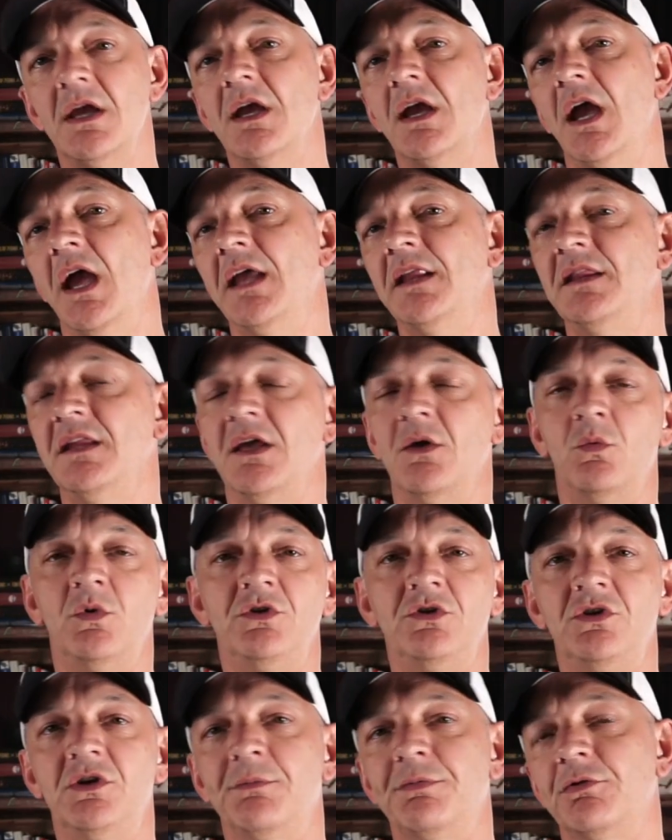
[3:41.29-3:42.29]
and that when
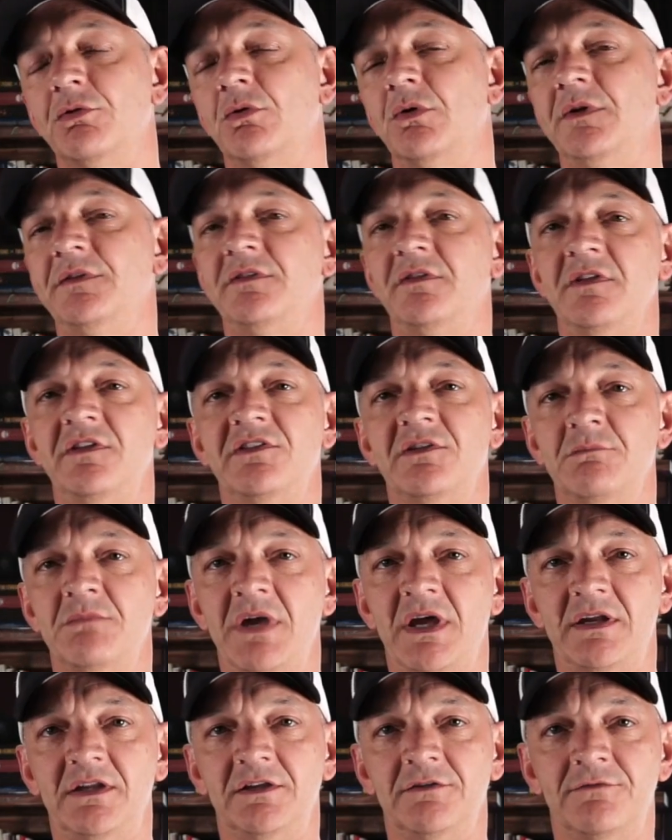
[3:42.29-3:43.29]
you deploy to these
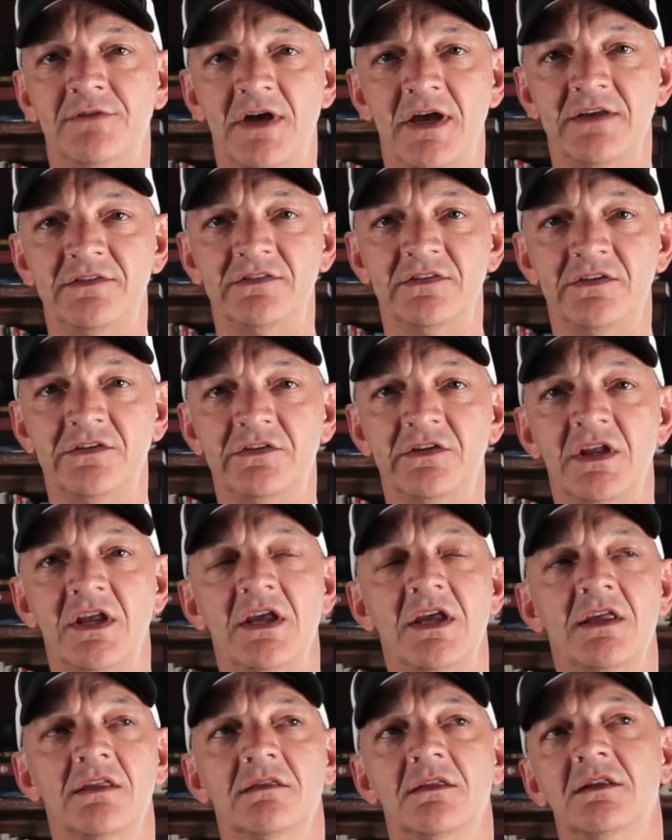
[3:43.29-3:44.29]
embedded devices
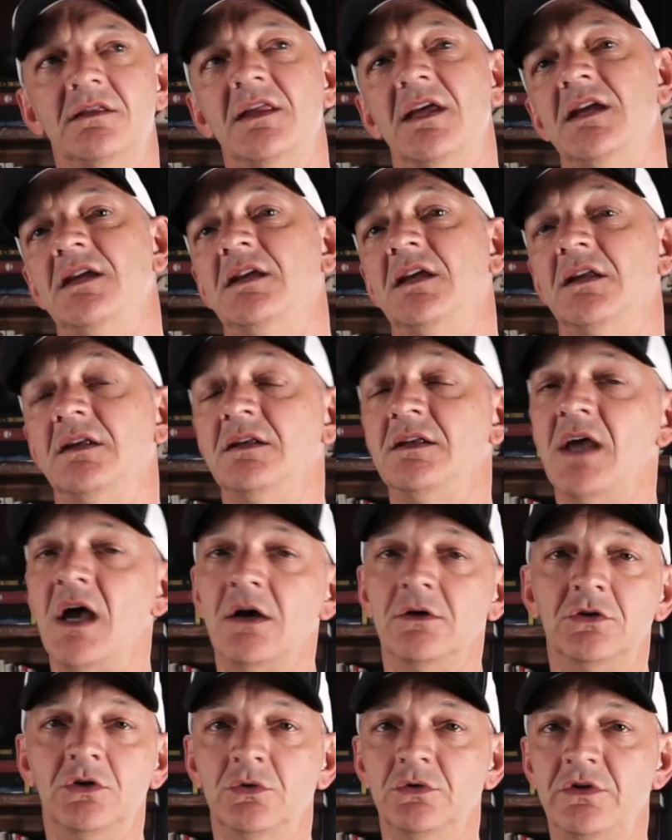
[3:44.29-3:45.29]
that they can
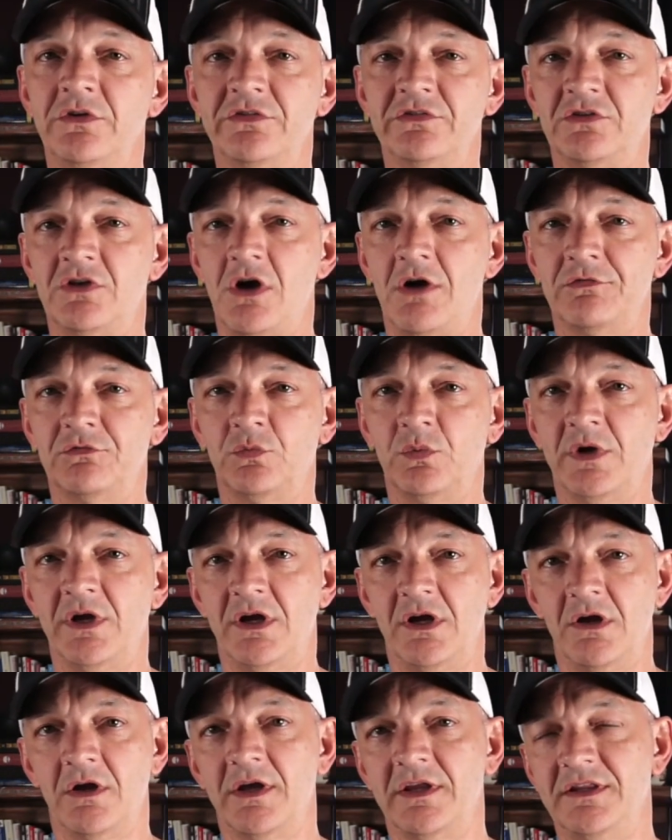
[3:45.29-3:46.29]
download the
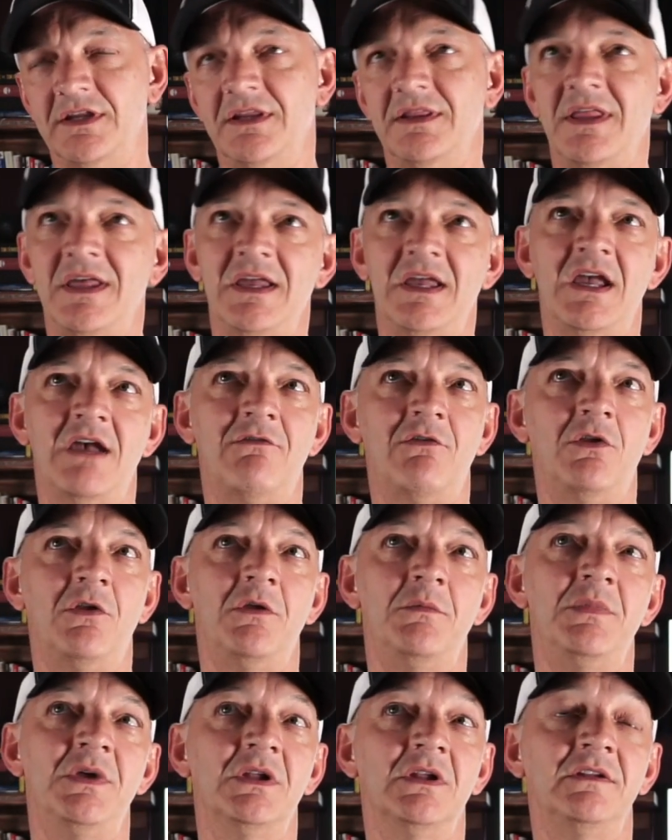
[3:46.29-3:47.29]
software and then they have the
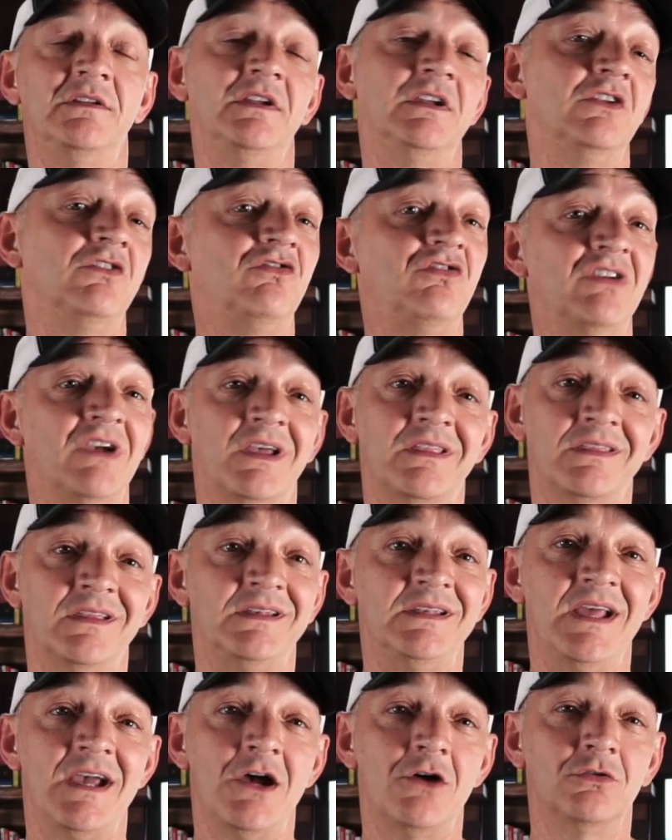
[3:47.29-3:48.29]
ability to check the
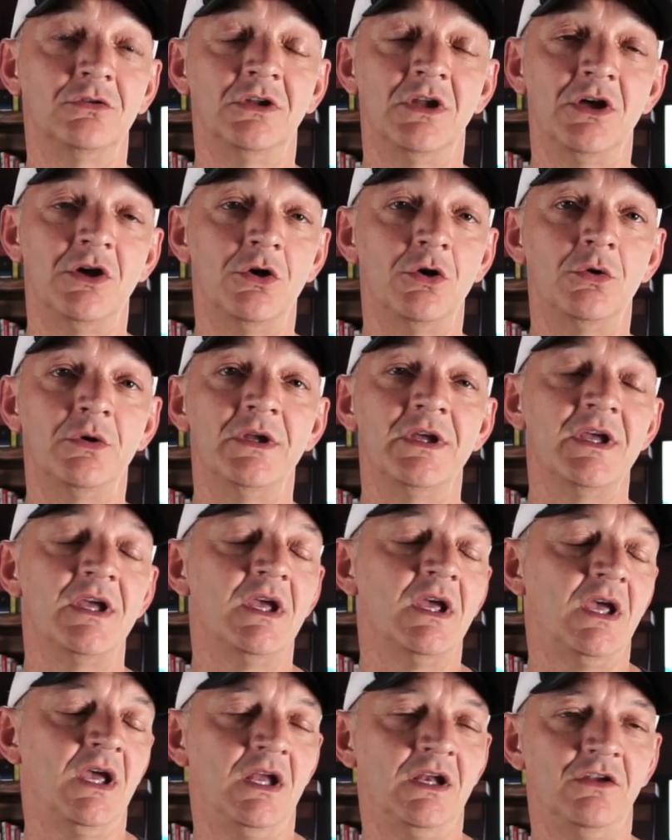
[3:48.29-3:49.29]
download
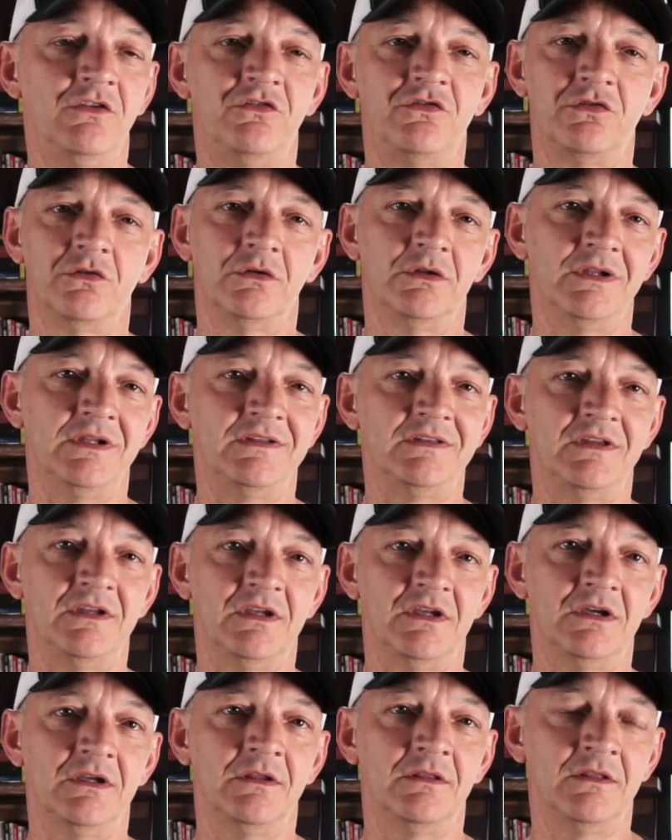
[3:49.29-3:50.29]
and ensure that
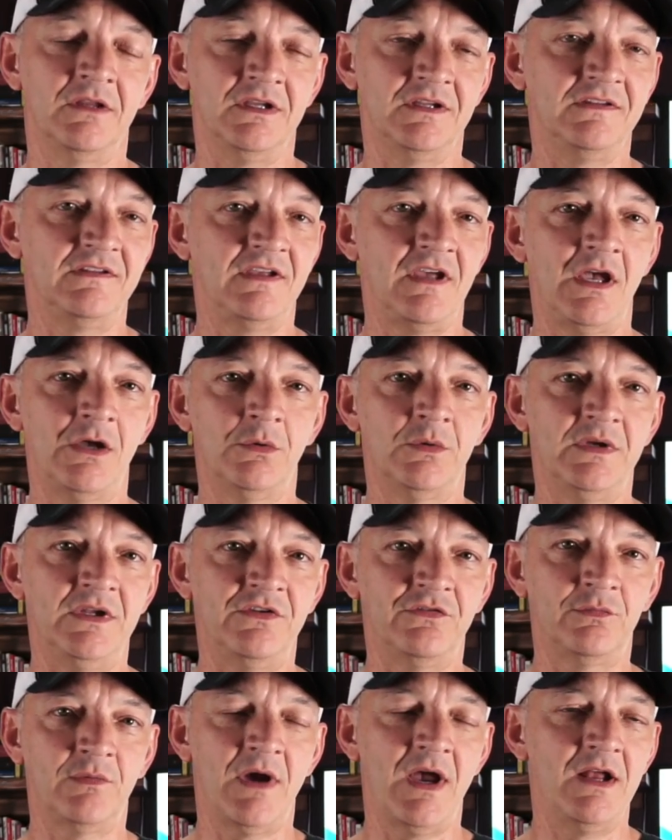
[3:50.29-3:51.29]
the, the integrity
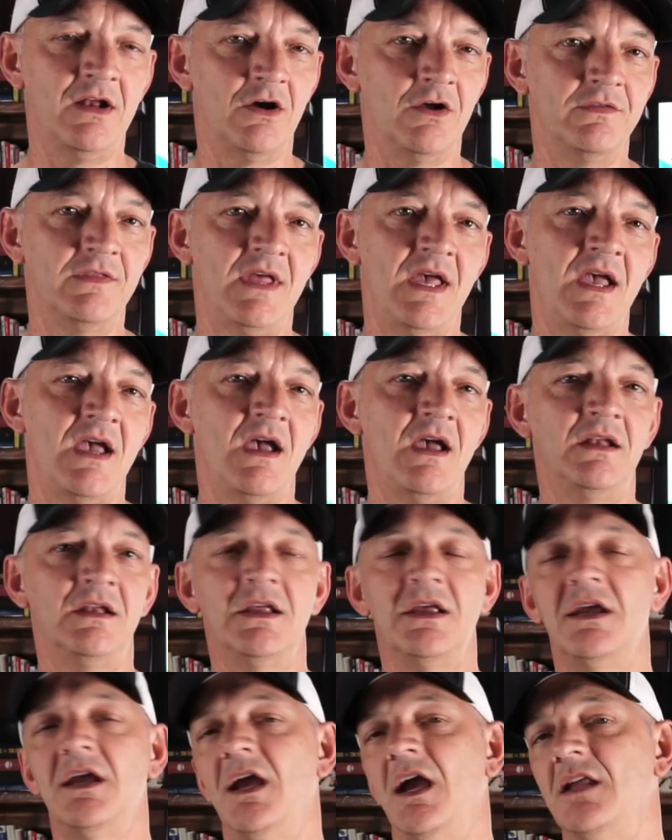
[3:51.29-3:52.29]
is right on that
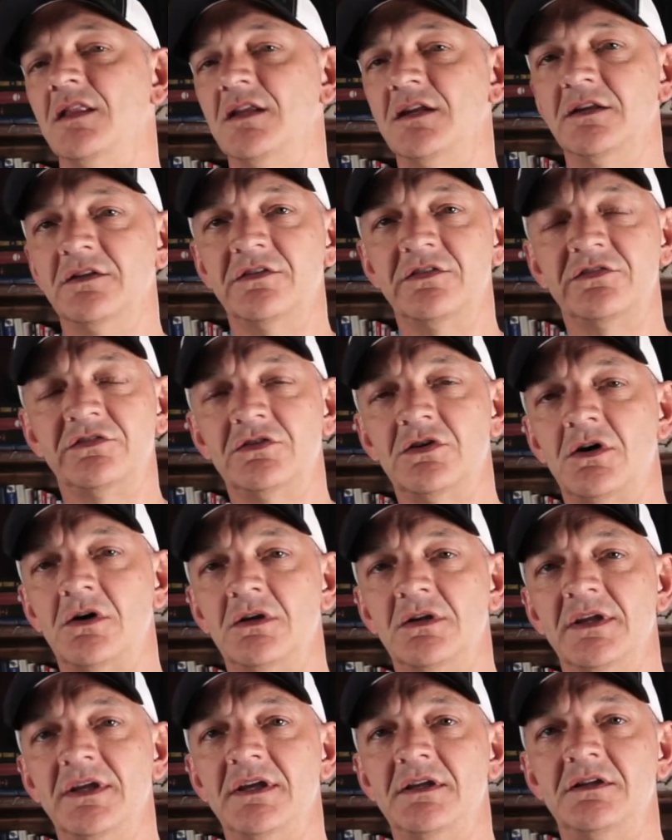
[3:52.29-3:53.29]
and then
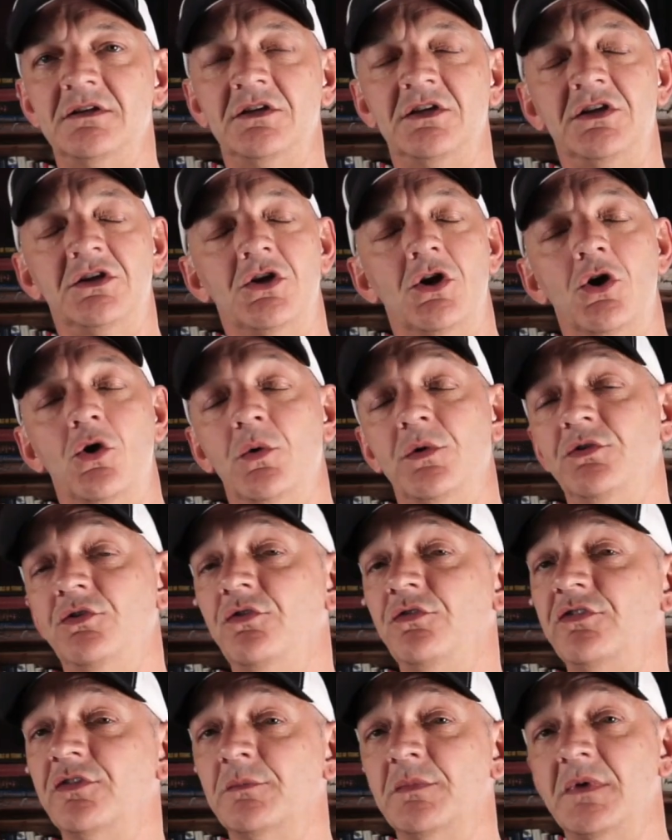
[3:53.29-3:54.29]
install it you know and do
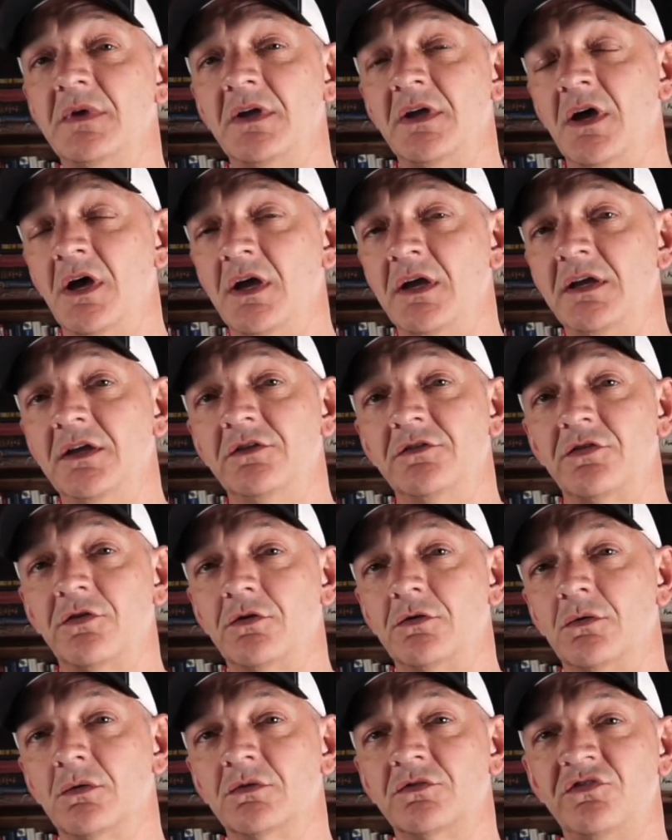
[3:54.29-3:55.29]
some uh,
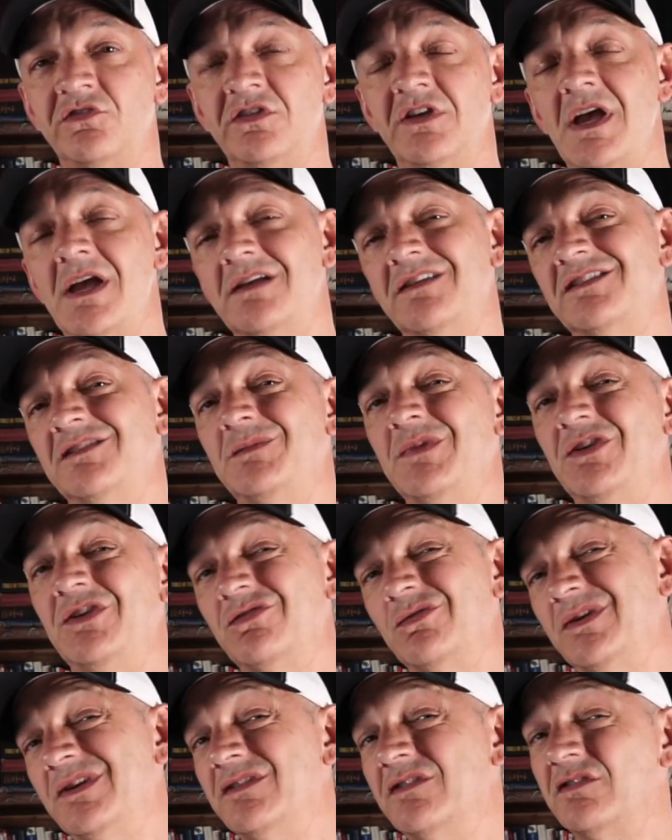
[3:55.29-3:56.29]
internal checks to make
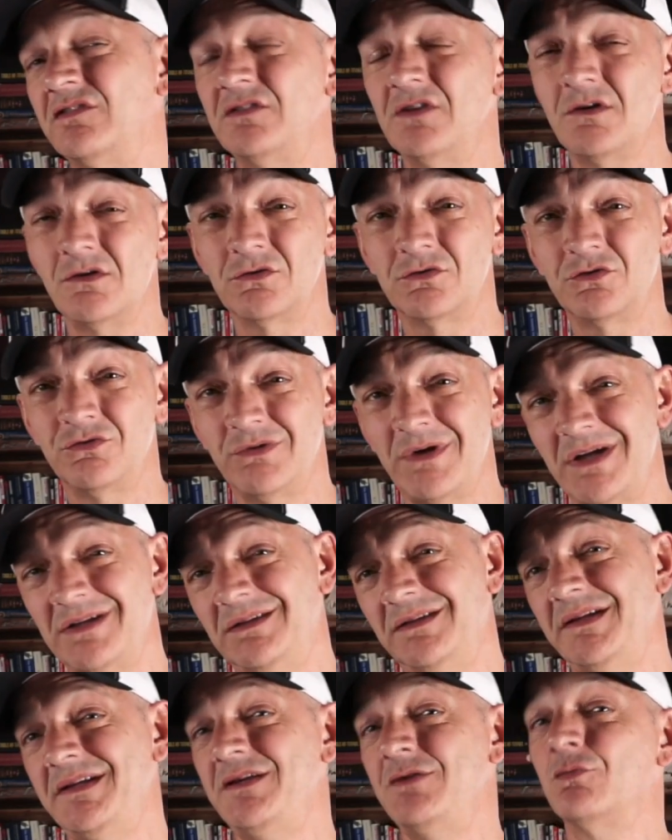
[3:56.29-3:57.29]
sure it installed
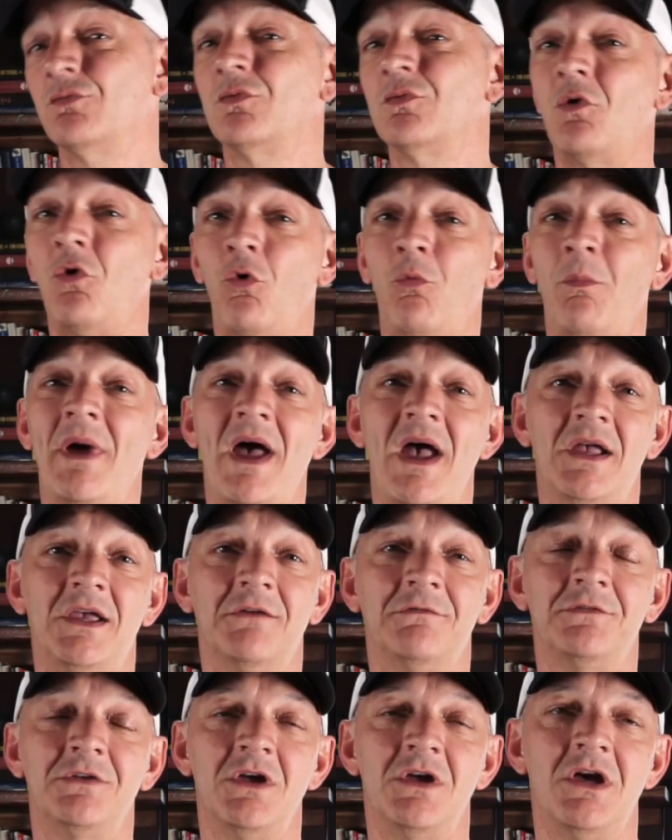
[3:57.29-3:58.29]
correctly roll back
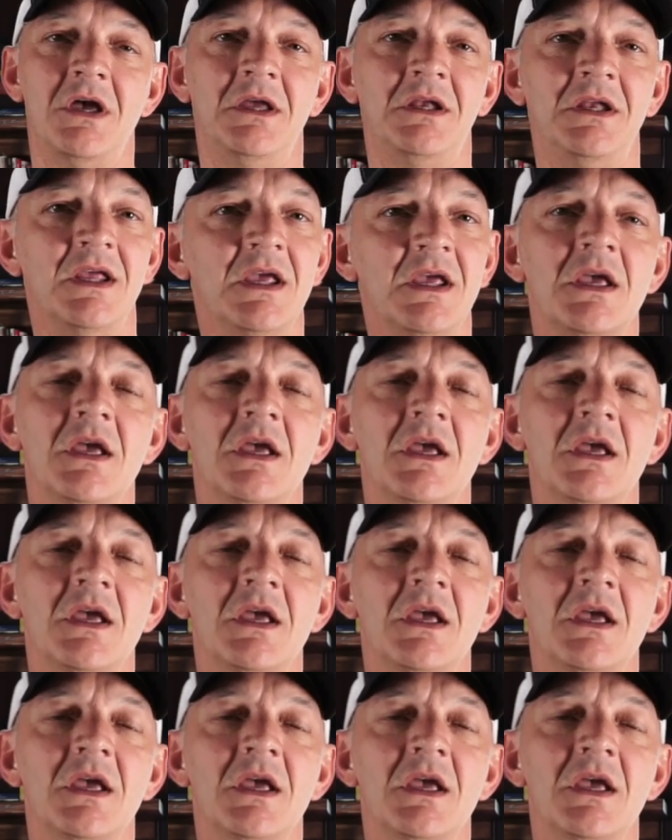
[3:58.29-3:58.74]
if not